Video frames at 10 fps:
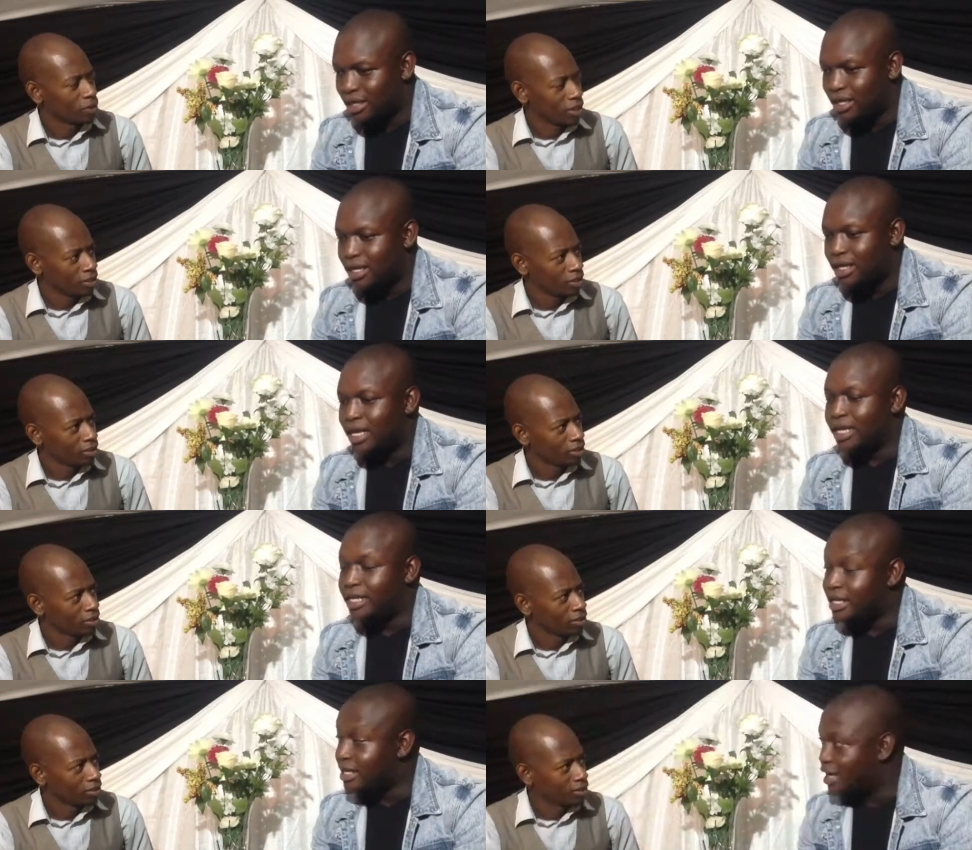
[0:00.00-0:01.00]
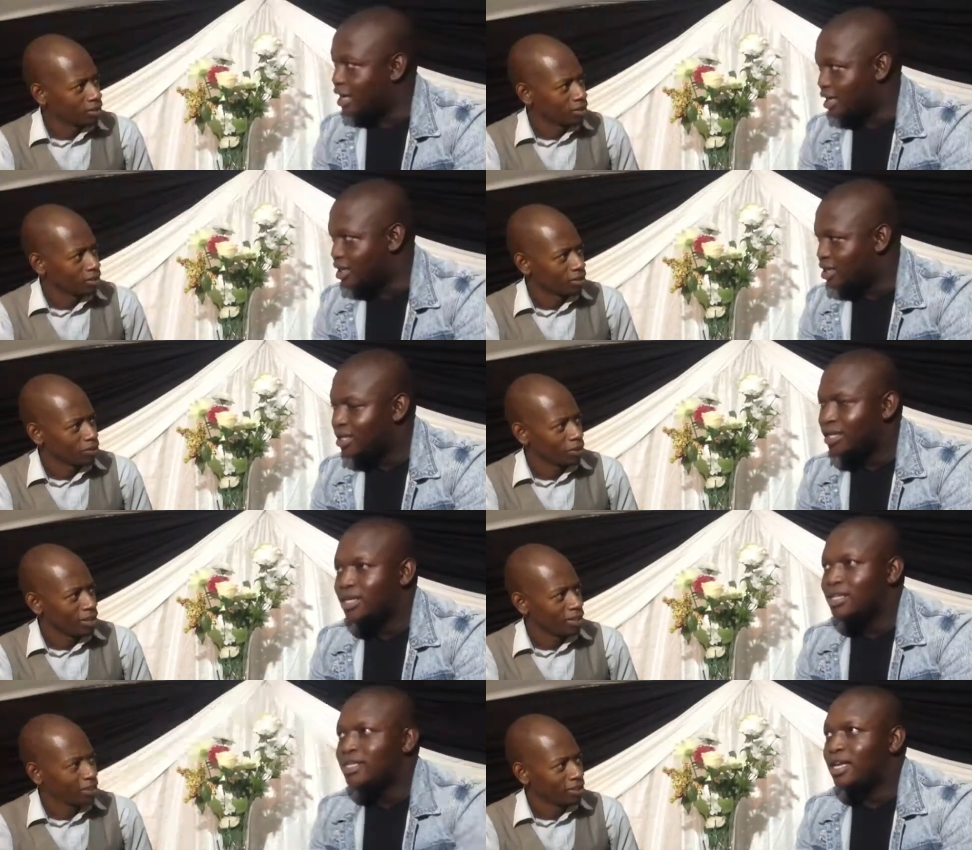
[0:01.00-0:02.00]
Speaker 1: Okay. And Lindelan.
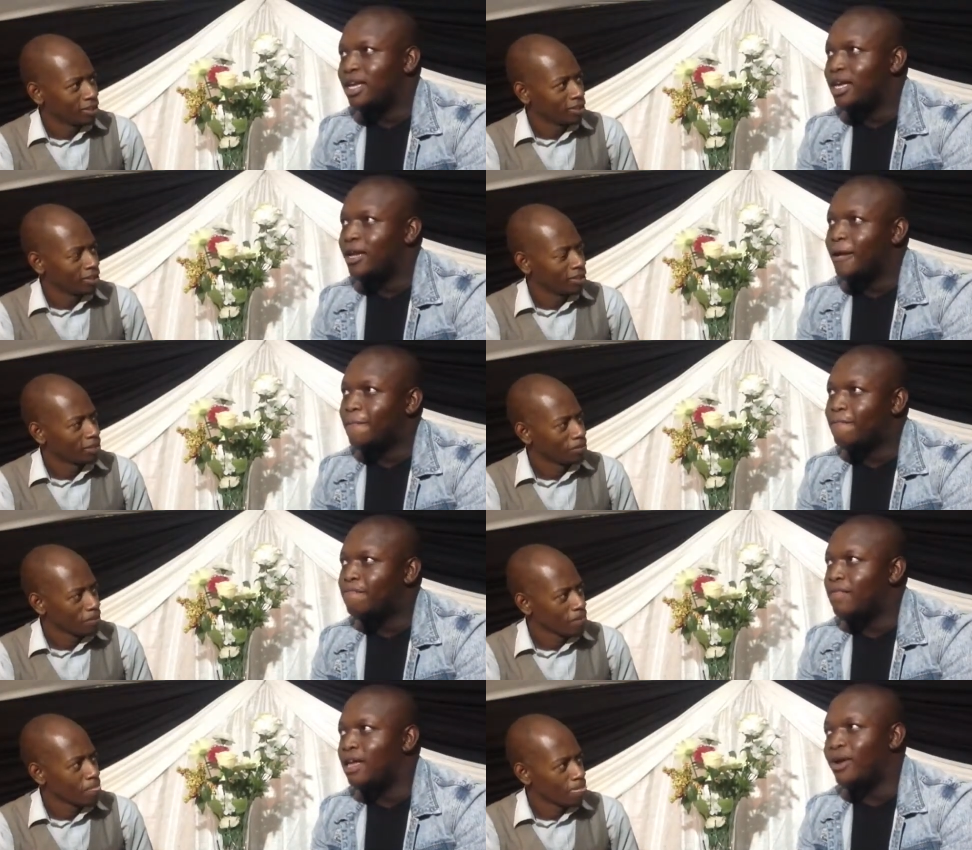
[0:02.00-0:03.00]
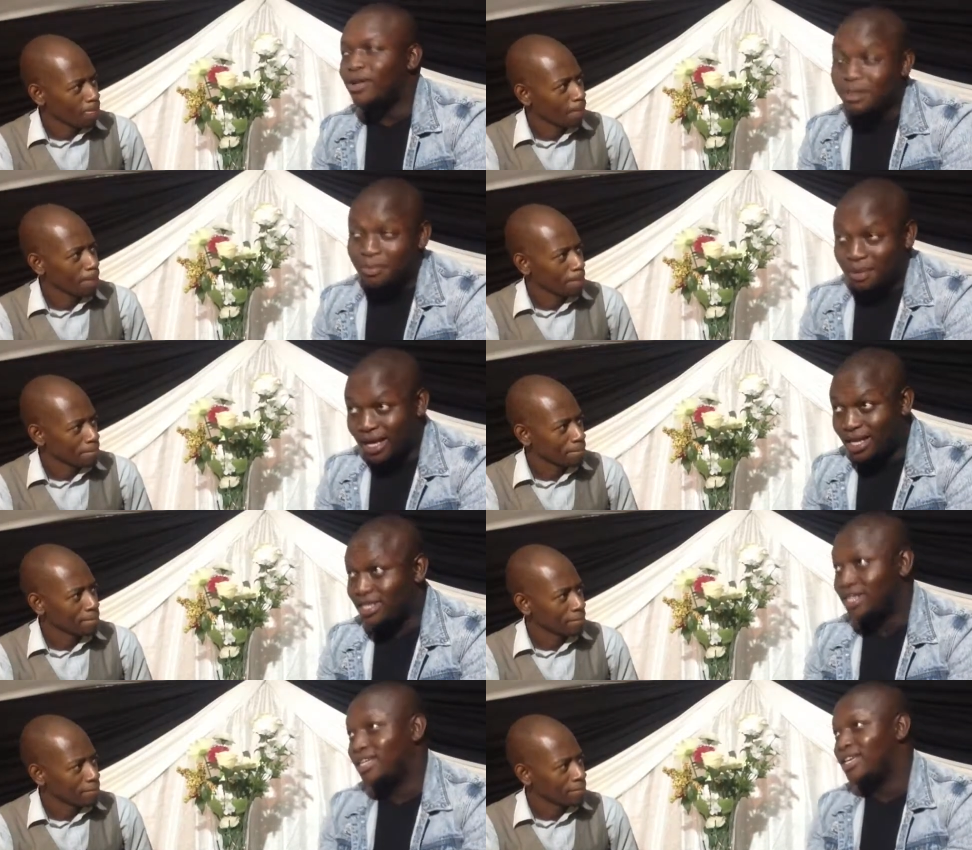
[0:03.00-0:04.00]
Okay. Uh, then on the band,